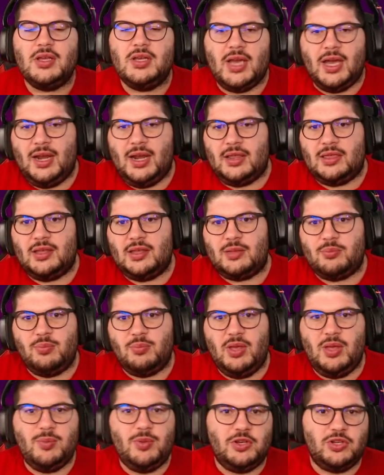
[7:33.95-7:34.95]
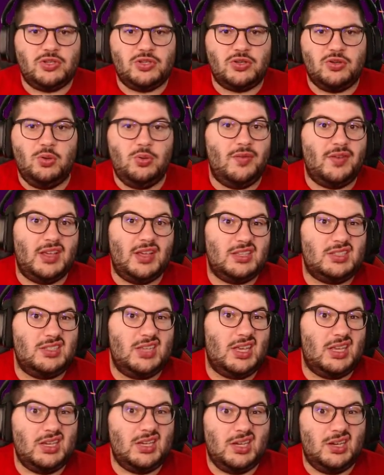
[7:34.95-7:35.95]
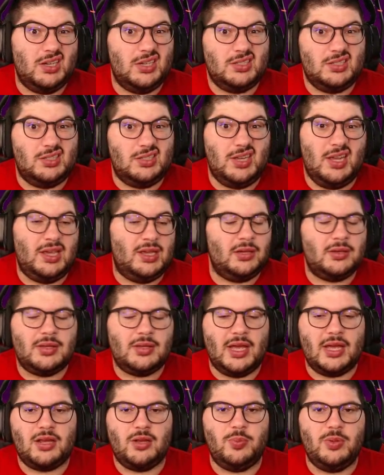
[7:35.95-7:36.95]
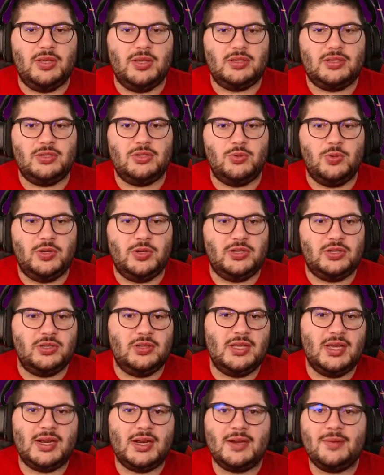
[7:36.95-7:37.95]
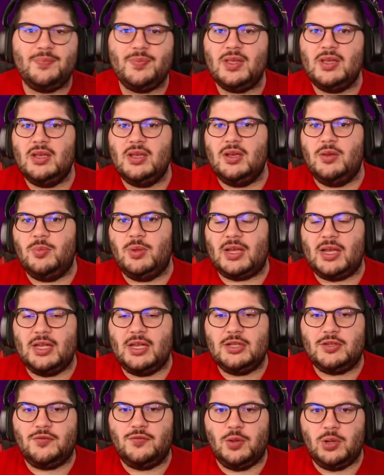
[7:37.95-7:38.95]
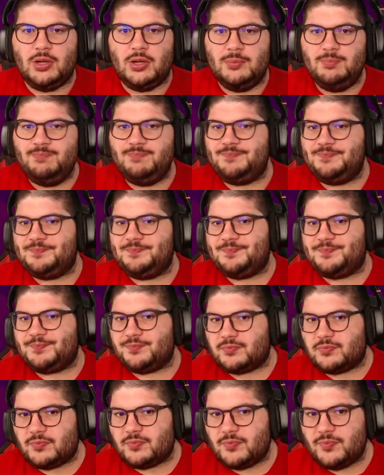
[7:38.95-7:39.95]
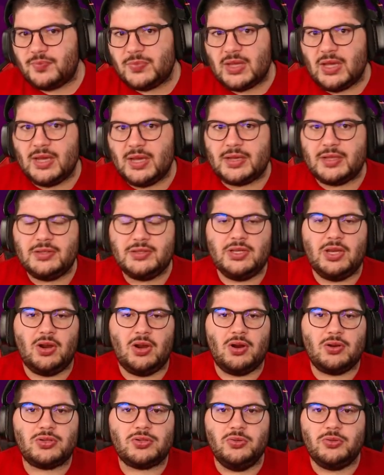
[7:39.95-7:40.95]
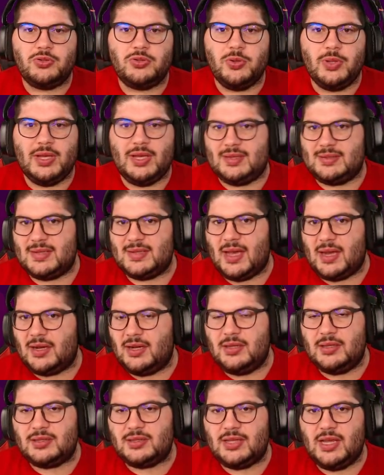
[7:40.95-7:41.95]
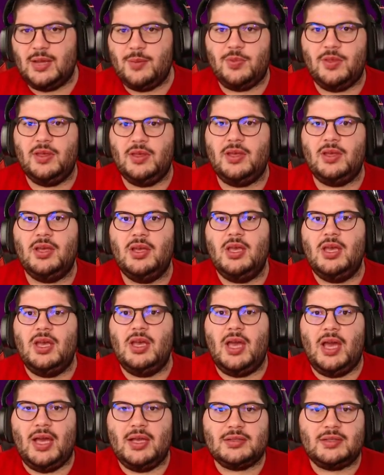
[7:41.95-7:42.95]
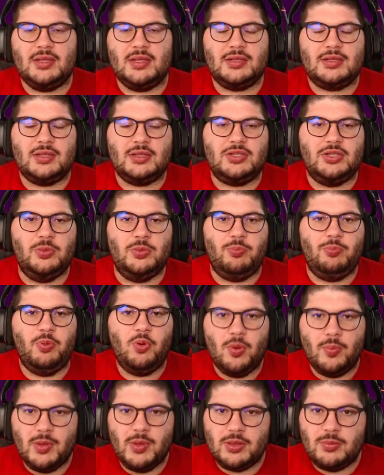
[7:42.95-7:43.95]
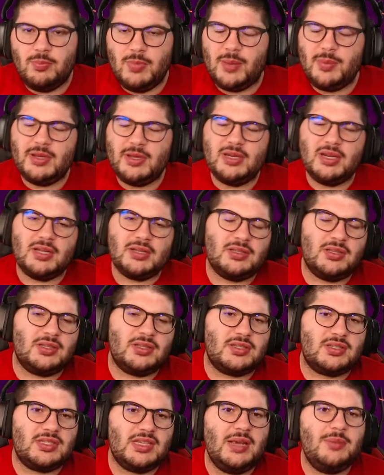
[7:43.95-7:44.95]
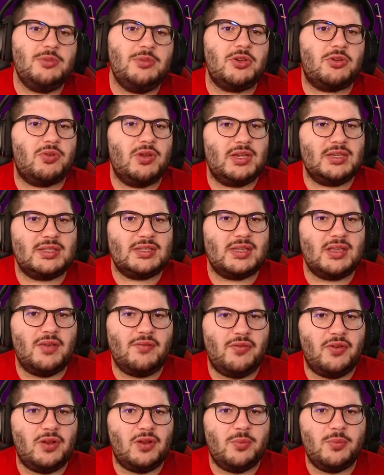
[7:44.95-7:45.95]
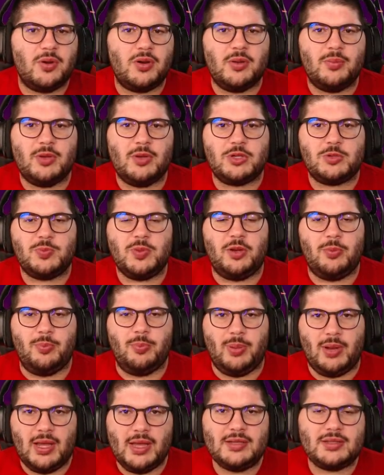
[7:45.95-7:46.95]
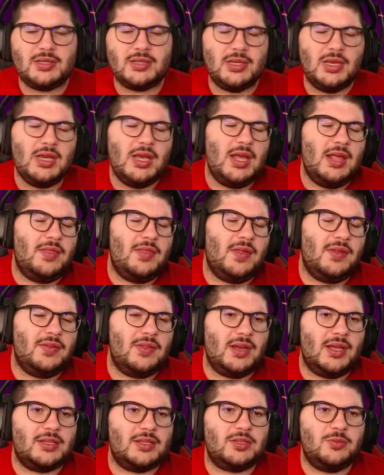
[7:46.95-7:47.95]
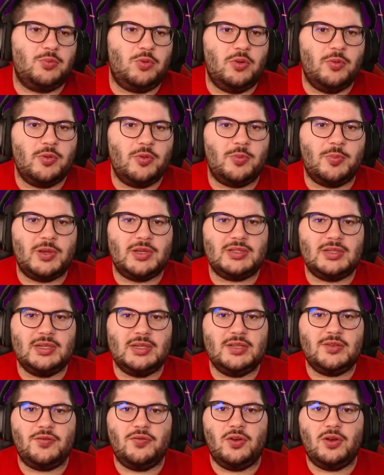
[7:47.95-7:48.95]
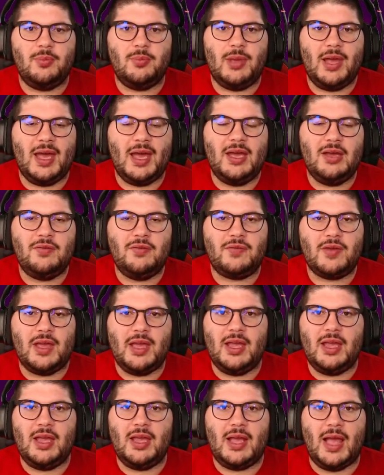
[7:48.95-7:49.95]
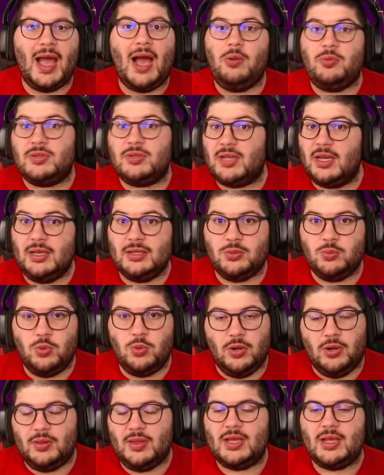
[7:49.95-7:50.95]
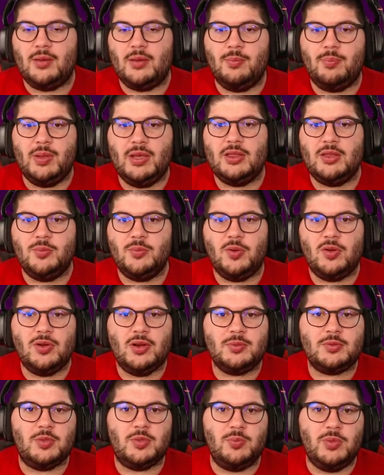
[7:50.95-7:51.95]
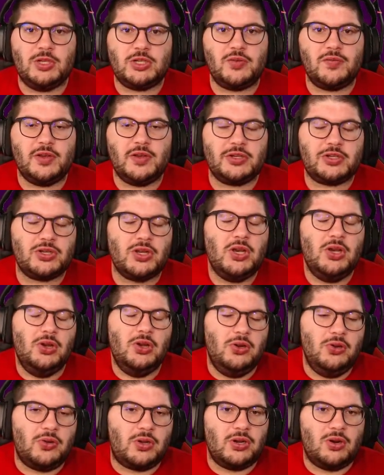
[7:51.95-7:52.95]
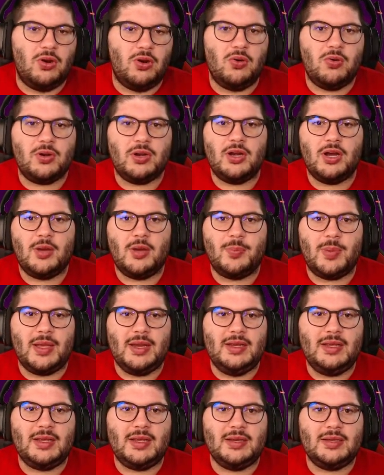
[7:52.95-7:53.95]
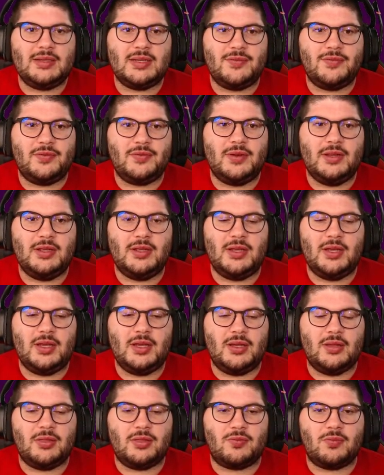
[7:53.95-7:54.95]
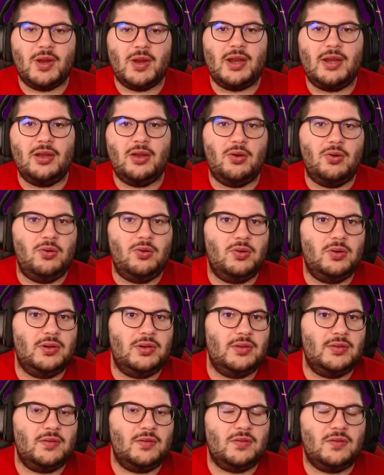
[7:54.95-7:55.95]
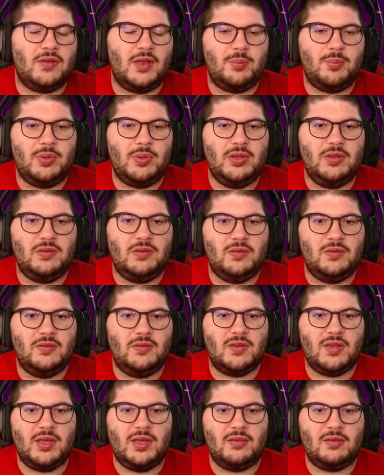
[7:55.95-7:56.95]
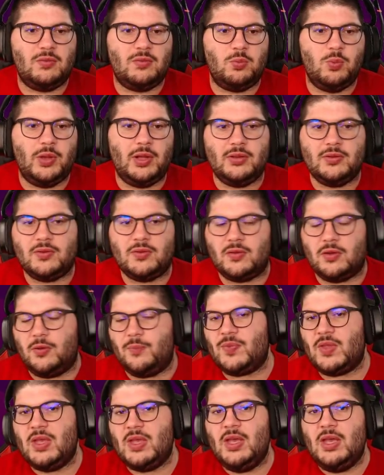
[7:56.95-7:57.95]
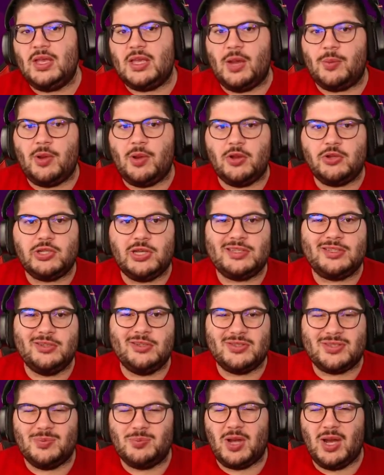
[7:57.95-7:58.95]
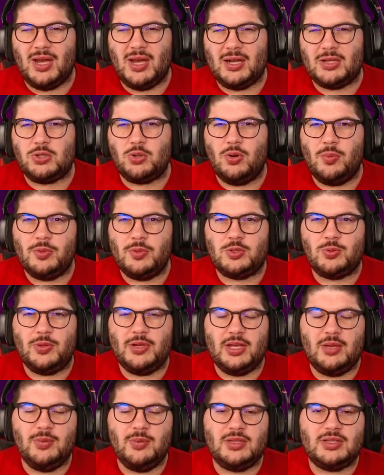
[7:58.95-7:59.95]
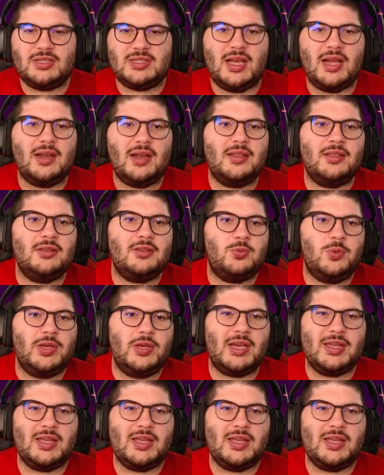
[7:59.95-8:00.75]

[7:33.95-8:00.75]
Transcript: And I think it may be just whoever gets taken down gets to take it. That could be a situation there. But against Fulham, I can see Arsenal doing exactly the same thing as they did to Bournemouth. Maybe not to the same degree, because I think Fulham are in a much better place than the likes of Bournemouth, because at least Fulham have a out, as it were. They can ping the ball up to Mitrovic, who can hold it up, and he can definitely threaten on set pieces as well. So Gabriel Jesus, I'm kind of torn between him and Salah this week.